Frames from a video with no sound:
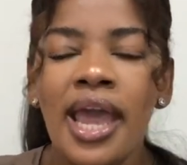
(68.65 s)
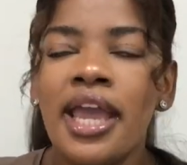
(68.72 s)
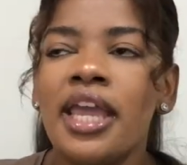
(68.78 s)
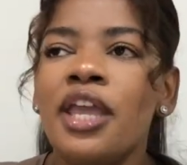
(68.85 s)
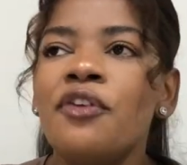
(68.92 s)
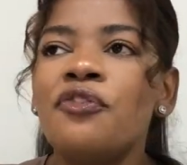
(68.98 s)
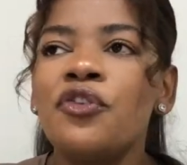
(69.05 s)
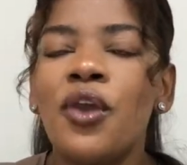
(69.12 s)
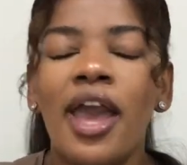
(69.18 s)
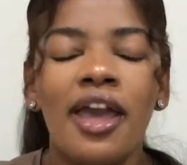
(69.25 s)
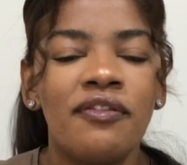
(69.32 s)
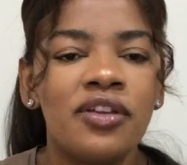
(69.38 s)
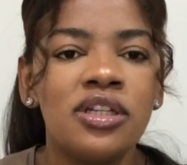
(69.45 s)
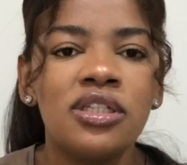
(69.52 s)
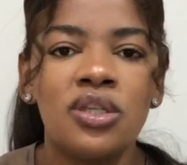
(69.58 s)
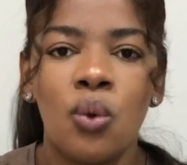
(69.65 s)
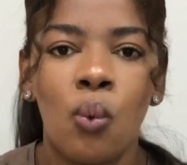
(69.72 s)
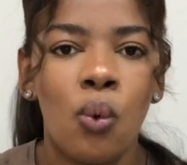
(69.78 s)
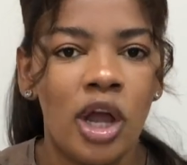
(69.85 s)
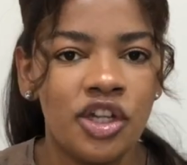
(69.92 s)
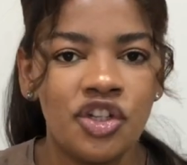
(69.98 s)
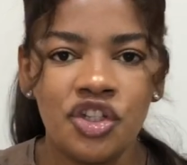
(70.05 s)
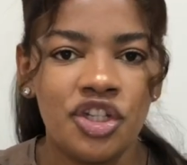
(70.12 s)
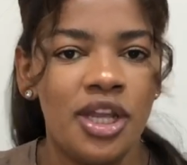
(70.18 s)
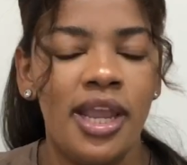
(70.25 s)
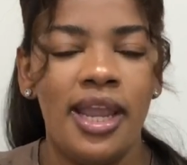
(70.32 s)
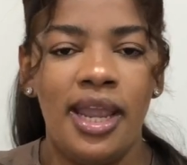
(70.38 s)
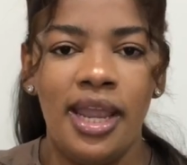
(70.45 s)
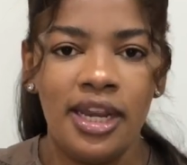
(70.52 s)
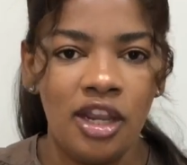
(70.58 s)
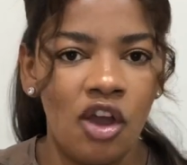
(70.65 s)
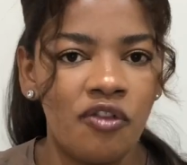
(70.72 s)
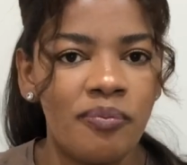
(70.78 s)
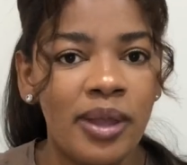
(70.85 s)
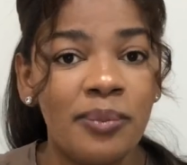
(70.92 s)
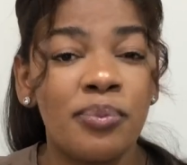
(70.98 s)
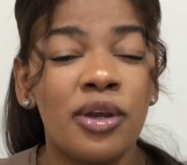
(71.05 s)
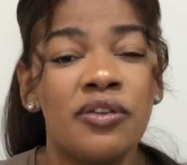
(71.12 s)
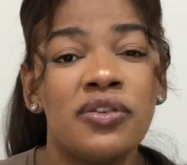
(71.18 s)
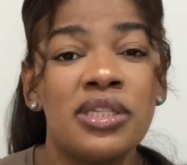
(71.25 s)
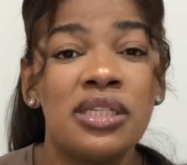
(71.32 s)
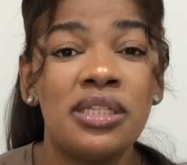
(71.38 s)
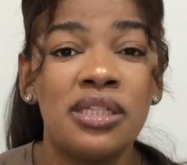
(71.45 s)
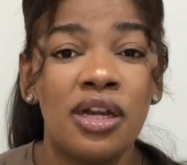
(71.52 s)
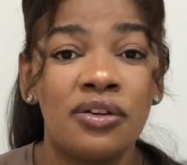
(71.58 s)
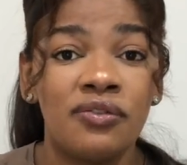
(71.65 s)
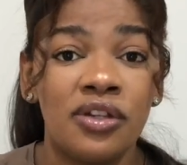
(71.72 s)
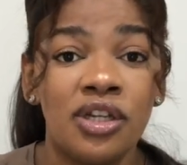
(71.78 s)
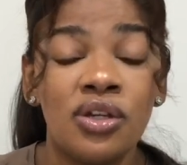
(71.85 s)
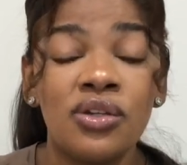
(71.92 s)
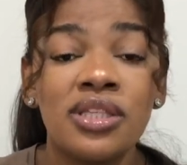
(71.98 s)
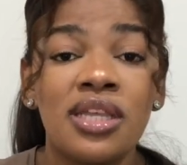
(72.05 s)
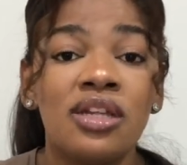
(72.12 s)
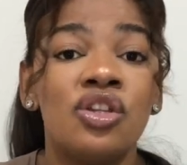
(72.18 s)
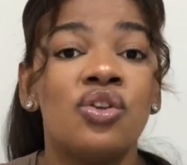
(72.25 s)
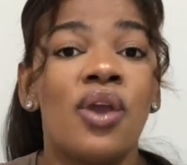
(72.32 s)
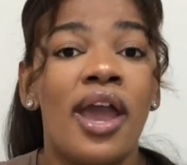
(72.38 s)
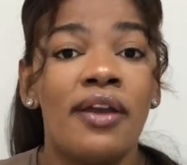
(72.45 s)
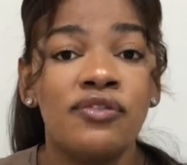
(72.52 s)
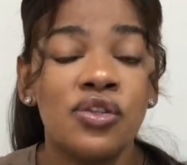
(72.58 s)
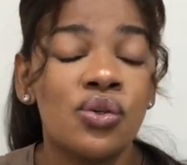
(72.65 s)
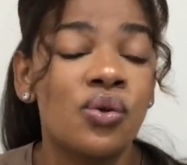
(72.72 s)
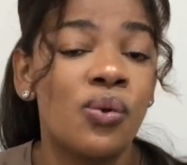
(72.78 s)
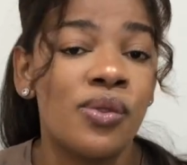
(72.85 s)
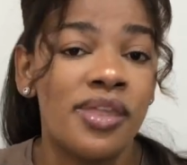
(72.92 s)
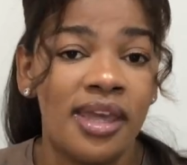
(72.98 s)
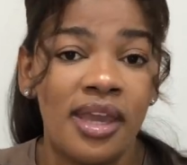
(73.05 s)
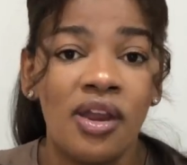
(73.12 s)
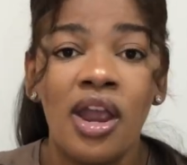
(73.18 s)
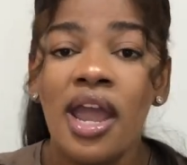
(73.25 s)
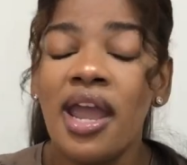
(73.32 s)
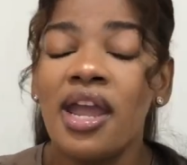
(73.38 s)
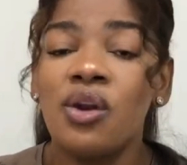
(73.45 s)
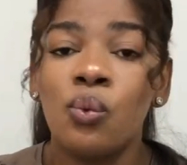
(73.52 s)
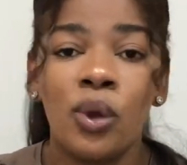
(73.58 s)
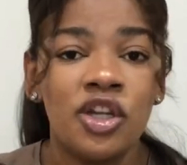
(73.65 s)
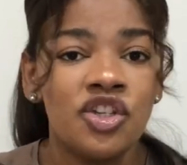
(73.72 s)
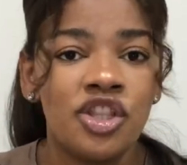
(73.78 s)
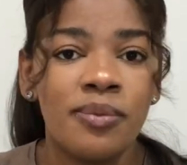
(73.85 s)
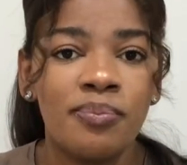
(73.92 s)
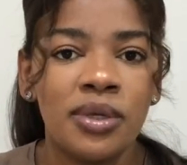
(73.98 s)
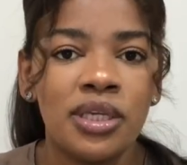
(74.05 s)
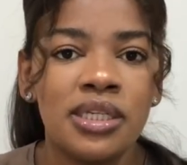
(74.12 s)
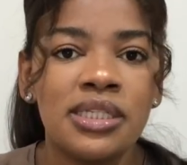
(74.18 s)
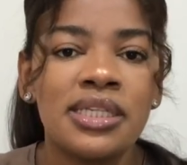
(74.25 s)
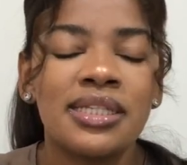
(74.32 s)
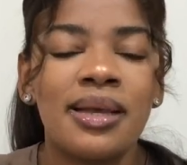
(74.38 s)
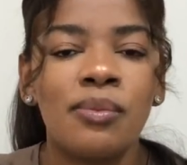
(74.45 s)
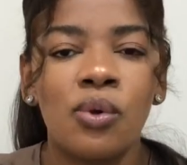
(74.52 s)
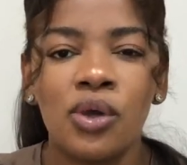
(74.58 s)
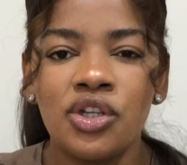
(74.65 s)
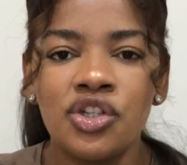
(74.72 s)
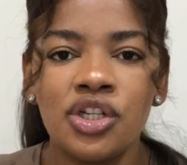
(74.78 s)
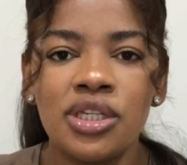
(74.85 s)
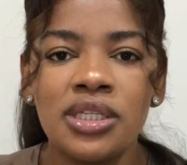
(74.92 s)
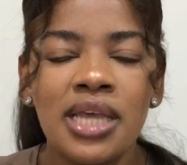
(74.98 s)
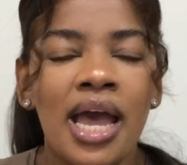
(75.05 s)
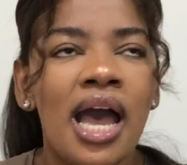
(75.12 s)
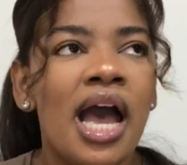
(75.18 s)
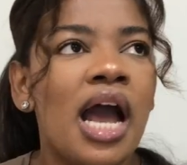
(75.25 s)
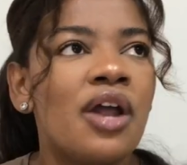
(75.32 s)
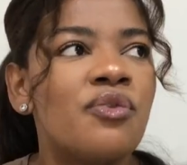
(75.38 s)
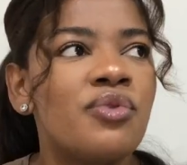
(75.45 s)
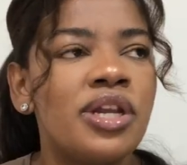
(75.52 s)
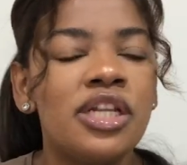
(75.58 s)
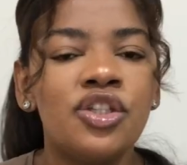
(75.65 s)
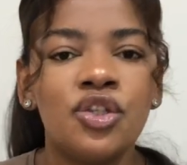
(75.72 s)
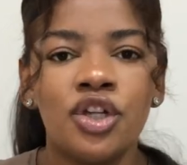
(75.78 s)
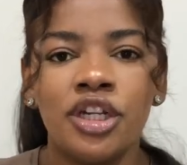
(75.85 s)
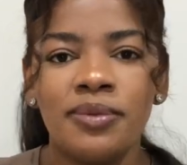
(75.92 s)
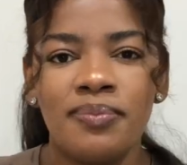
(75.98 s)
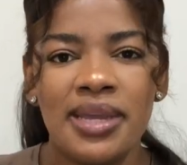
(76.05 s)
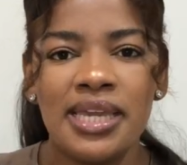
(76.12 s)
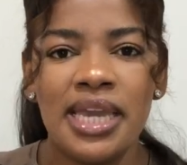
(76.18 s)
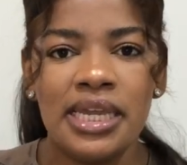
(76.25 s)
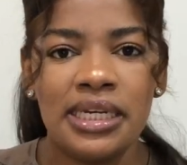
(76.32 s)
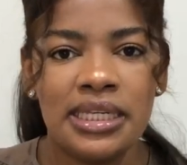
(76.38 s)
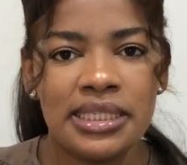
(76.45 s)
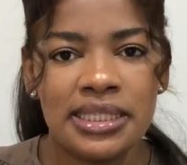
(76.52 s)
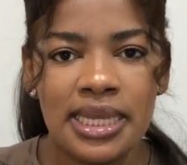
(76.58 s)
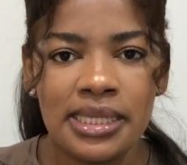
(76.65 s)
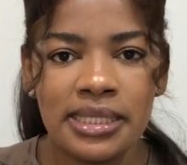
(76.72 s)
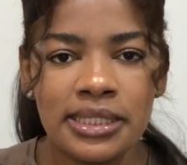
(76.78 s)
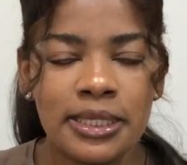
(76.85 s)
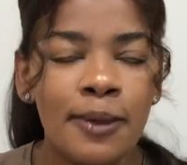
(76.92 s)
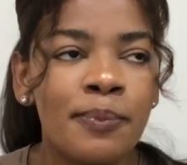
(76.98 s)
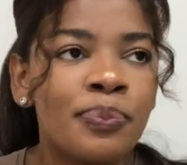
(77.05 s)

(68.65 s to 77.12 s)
If you haven't watched any of my previous sit-down videos, then you have to go there and watch them because some questions really do not make any sense.